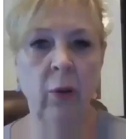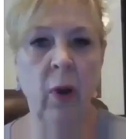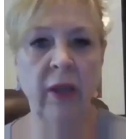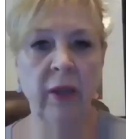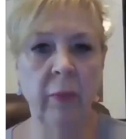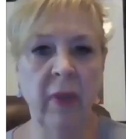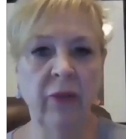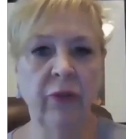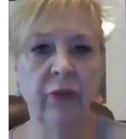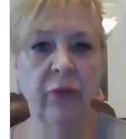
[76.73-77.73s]
quality
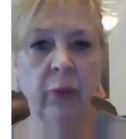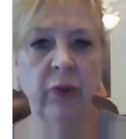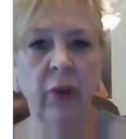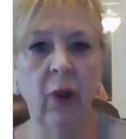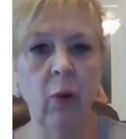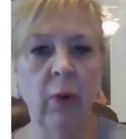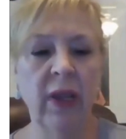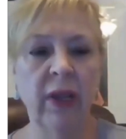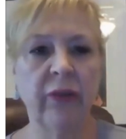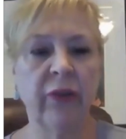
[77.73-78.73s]
measures was
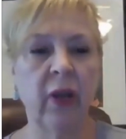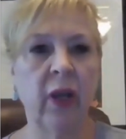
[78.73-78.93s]
always